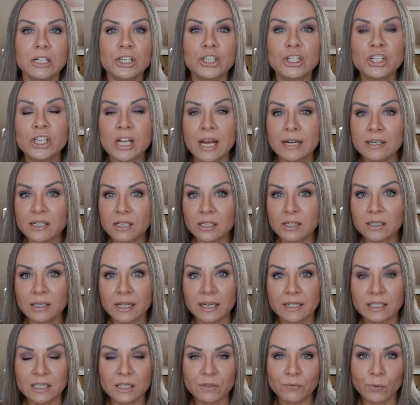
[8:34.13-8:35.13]
gentle
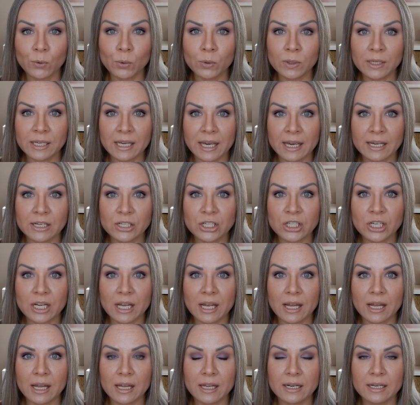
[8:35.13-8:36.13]

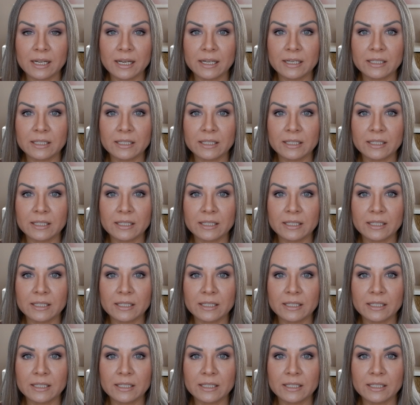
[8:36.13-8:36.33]
exfoliation.